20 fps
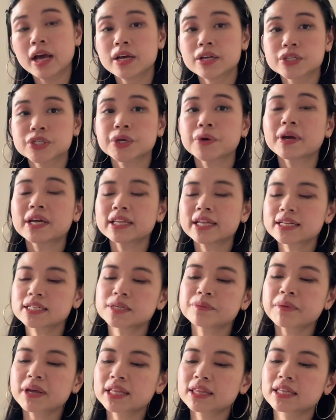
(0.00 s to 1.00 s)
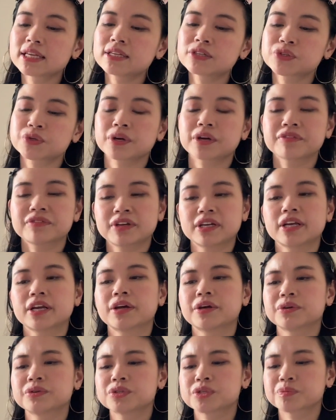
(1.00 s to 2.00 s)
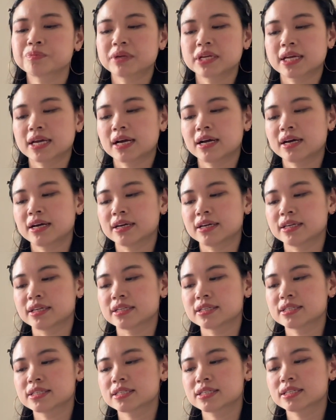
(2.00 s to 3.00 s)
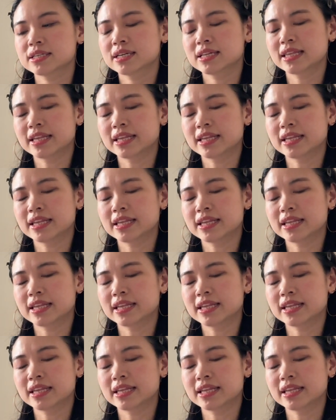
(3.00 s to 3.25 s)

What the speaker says: So I like to make these sort of videos because